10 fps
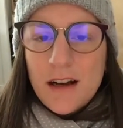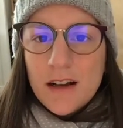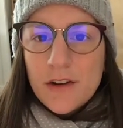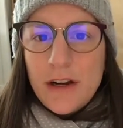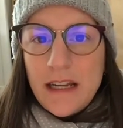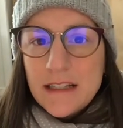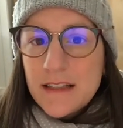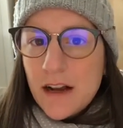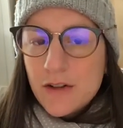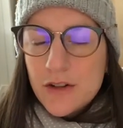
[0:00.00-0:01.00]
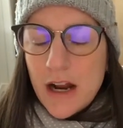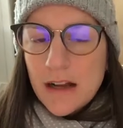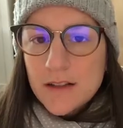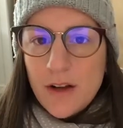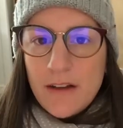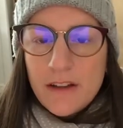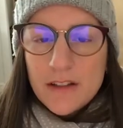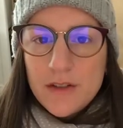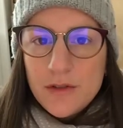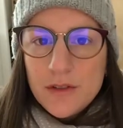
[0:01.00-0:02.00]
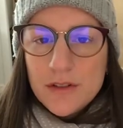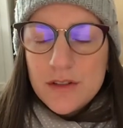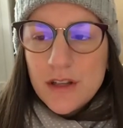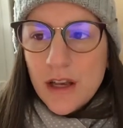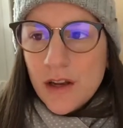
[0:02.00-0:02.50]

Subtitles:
creating soundtracks, so having students